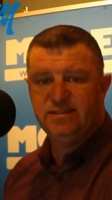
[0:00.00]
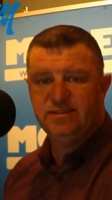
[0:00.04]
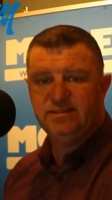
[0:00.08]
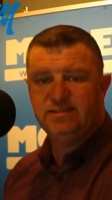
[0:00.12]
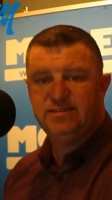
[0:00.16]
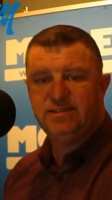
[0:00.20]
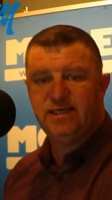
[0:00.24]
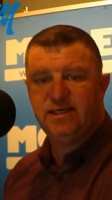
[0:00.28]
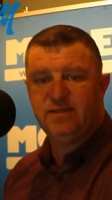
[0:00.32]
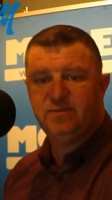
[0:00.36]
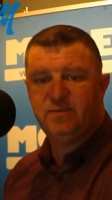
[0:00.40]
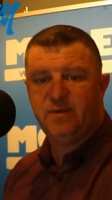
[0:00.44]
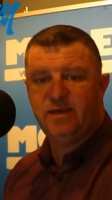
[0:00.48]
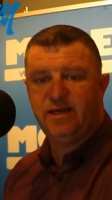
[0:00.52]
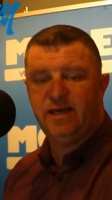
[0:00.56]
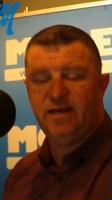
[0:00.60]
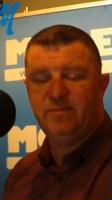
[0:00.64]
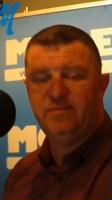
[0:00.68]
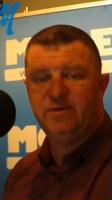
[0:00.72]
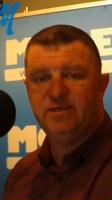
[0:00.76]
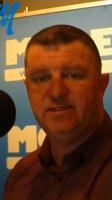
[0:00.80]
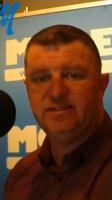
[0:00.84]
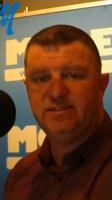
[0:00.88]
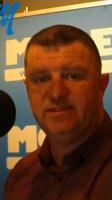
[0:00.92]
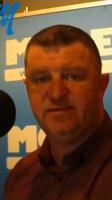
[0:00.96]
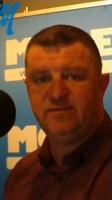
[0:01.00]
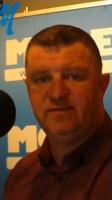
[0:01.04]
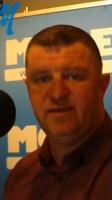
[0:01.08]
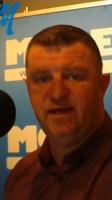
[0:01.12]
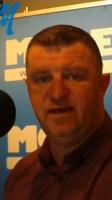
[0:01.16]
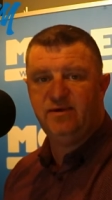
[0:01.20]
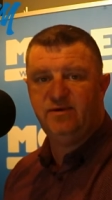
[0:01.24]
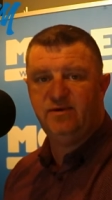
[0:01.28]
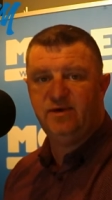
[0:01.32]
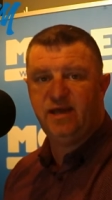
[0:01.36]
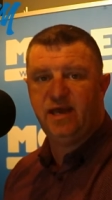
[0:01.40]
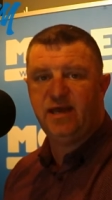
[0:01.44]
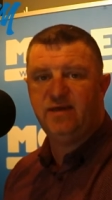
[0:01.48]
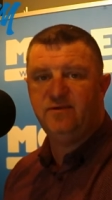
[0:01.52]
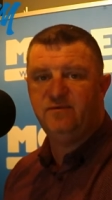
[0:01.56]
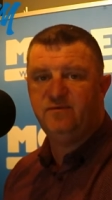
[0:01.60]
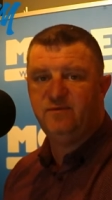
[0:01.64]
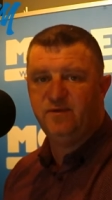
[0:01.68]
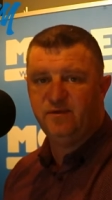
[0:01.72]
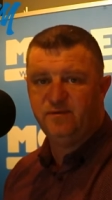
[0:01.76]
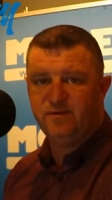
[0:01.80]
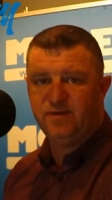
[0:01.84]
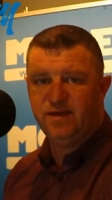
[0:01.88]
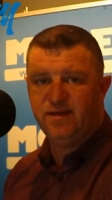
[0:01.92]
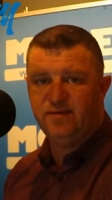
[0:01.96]
dollars and South Bonnet at
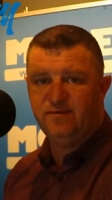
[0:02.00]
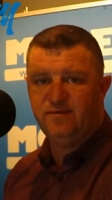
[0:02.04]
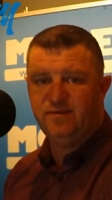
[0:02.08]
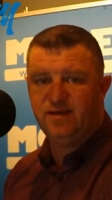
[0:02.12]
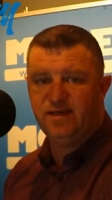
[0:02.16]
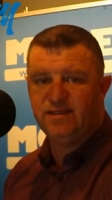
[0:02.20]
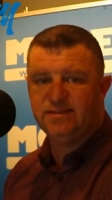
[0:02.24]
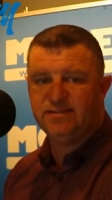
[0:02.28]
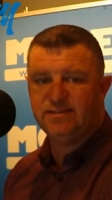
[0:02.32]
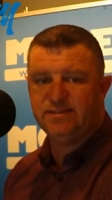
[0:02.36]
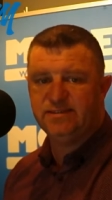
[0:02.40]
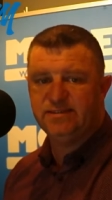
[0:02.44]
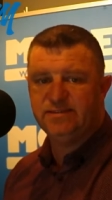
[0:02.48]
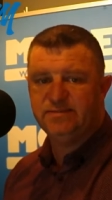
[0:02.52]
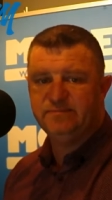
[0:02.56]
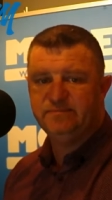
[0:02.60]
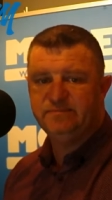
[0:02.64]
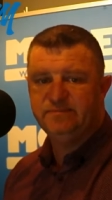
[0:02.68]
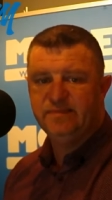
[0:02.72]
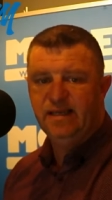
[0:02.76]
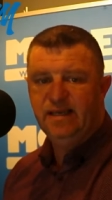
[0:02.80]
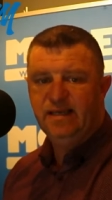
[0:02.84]
715,000.